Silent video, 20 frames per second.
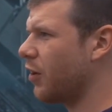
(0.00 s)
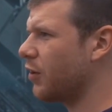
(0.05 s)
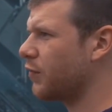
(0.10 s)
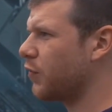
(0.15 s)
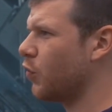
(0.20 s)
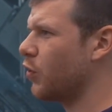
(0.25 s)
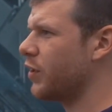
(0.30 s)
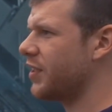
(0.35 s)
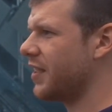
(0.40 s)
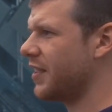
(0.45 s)
dance
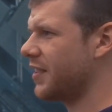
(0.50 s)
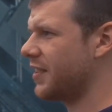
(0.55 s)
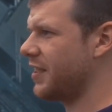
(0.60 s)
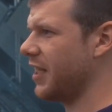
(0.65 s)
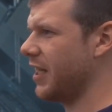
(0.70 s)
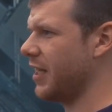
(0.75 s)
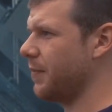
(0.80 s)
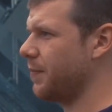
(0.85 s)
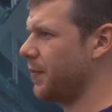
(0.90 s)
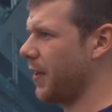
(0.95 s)
floor isn't as
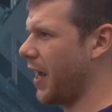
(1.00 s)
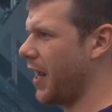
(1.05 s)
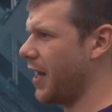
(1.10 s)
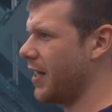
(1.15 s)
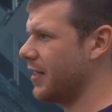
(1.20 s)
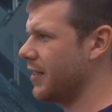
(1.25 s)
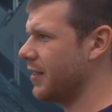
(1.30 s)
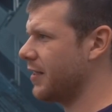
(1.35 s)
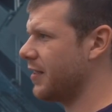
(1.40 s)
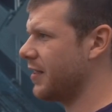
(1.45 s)
deep,
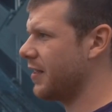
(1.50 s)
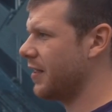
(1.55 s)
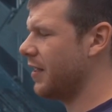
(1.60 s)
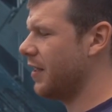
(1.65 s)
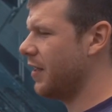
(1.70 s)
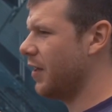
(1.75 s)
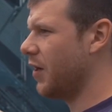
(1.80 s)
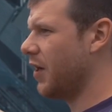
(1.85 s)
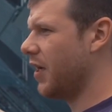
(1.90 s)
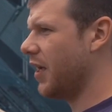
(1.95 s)
and
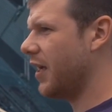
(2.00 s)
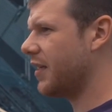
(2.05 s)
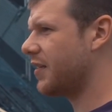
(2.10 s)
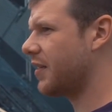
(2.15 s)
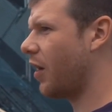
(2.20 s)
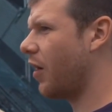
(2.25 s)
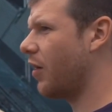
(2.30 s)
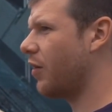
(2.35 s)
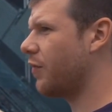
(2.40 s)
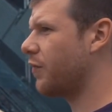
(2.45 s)
it's
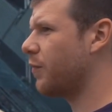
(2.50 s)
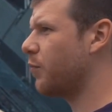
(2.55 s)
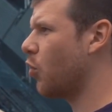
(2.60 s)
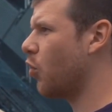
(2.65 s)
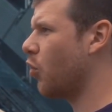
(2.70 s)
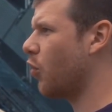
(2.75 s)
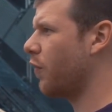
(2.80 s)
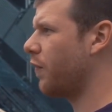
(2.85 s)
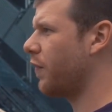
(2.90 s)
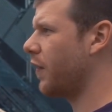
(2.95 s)
kind of
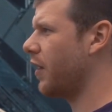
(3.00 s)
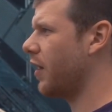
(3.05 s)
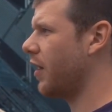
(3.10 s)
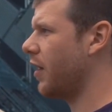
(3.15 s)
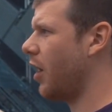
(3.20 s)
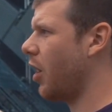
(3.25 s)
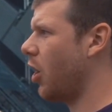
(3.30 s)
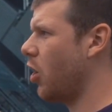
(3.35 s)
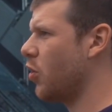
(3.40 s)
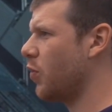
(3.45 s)
more of
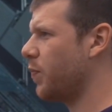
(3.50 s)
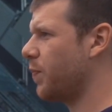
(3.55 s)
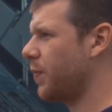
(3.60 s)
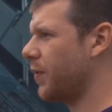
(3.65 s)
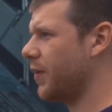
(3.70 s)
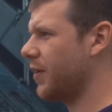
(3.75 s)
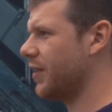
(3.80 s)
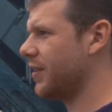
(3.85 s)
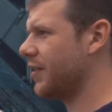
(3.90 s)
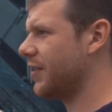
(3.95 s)
an
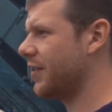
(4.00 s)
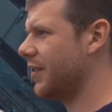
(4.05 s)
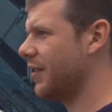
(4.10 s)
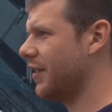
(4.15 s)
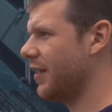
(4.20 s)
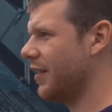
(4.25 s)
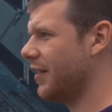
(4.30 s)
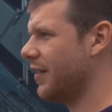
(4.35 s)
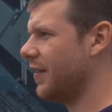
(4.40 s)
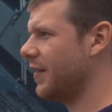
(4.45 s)
open
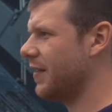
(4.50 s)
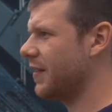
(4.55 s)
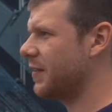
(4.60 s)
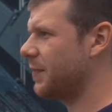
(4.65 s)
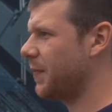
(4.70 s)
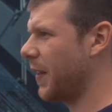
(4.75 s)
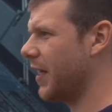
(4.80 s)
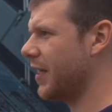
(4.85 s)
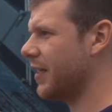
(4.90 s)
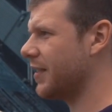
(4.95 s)

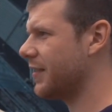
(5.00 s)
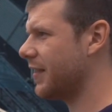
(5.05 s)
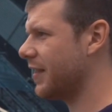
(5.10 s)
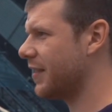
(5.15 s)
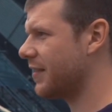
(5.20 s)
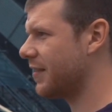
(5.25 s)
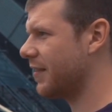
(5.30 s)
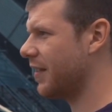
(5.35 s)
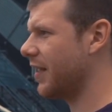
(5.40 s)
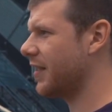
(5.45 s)
space.
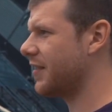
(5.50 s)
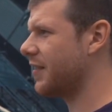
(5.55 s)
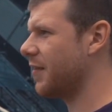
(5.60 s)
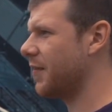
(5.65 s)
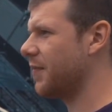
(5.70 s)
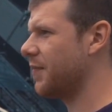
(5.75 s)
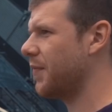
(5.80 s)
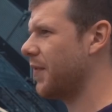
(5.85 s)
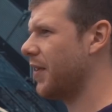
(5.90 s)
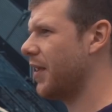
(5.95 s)

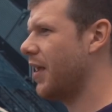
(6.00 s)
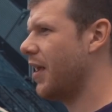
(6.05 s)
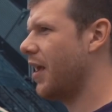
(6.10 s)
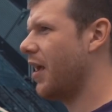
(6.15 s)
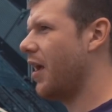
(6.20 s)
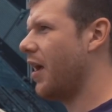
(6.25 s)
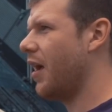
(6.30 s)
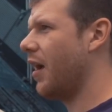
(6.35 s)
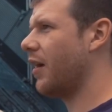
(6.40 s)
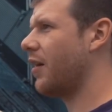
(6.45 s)

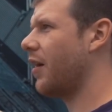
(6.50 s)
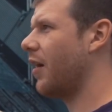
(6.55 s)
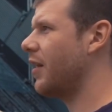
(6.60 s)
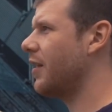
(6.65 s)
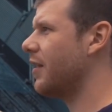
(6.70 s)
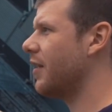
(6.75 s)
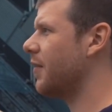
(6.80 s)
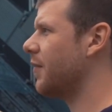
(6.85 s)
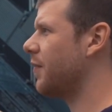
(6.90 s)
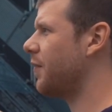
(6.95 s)
I
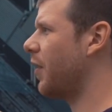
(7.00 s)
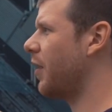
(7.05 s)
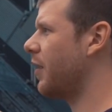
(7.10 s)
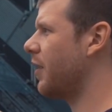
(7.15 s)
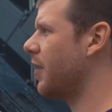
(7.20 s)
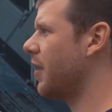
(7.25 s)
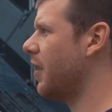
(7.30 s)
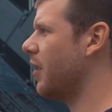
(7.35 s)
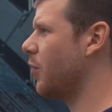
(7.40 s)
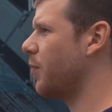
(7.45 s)
kind of find
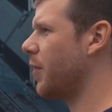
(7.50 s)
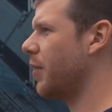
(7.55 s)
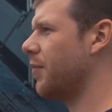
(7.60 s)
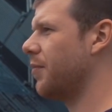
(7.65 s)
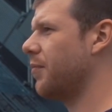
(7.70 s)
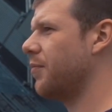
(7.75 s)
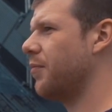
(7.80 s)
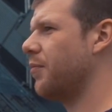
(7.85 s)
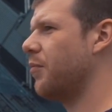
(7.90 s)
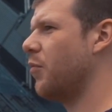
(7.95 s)
it a little
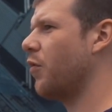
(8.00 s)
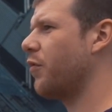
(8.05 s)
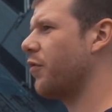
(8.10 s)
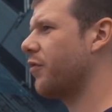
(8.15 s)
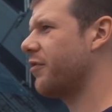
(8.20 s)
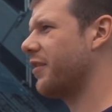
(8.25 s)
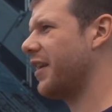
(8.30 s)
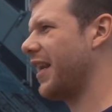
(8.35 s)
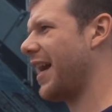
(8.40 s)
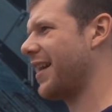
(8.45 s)
bit more of a
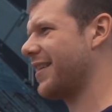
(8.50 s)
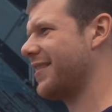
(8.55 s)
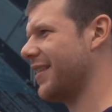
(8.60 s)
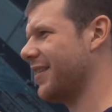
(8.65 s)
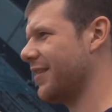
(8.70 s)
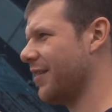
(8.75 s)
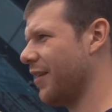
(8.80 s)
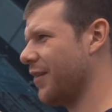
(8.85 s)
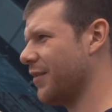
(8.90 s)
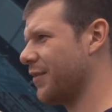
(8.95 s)

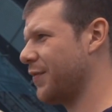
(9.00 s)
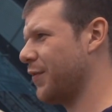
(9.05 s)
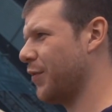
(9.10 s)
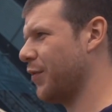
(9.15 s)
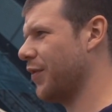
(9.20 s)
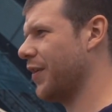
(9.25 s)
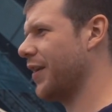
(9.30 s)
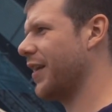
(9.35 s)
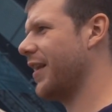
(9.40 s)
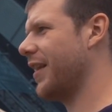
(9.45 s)
relaxing dance
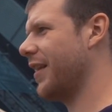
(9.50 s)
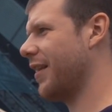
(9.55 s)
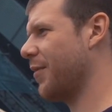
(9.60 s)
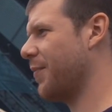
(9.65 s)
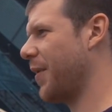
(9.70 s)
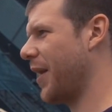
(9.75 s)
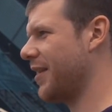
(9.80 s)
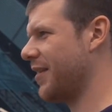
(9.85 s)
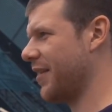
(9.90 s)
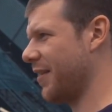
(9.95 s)
floor
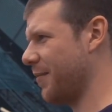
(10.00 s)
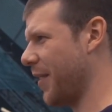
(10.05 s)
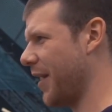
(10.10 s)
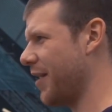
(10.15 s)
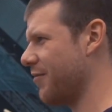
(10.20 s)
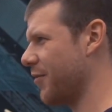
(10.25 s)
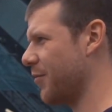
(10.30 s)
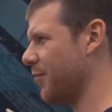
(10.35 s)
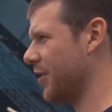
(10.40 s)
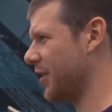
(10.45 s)
compared to the
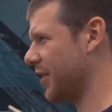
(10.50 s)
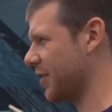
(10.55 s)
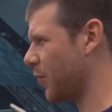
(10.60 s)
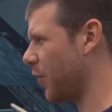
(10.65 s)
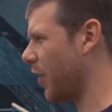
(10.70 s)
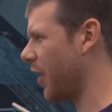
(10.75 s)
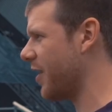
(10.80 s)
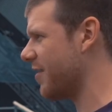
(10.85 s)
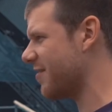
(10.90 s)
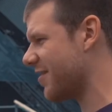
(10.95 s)
main room, which is
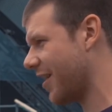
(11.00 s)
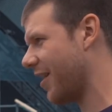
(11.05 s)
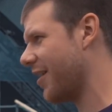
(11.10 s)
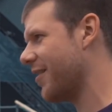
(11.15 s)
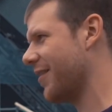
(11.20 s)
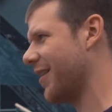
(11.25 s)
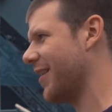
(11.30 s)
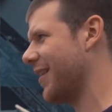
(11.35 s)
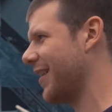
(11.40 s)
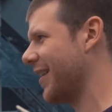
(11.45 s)
quite,
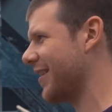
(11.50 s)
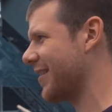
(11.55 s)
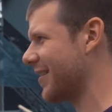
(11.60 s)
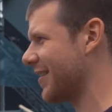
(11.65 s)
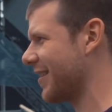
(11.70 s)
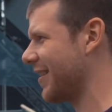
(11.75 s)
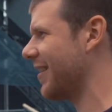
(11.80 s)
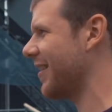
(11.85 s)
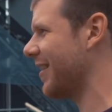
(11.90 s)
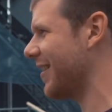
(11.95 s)

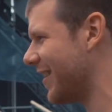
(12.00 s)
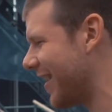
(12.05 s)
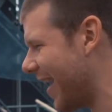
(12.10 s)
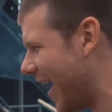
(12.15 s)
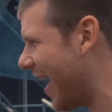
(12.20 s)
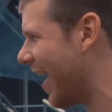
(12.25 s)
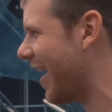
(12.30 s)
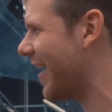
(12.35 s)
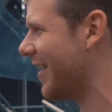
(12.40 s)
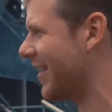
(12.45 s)

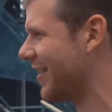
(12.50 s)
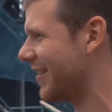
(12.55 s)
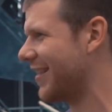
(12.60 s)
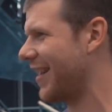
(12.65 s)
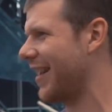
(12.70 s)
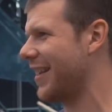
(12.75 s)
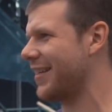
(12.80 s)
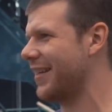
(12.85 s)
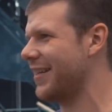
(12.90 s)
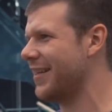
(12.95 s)
yeah,
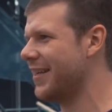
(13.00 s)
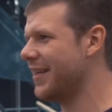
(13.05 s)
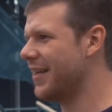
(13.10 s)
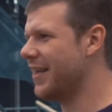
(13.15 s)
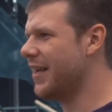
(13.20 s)
exactly.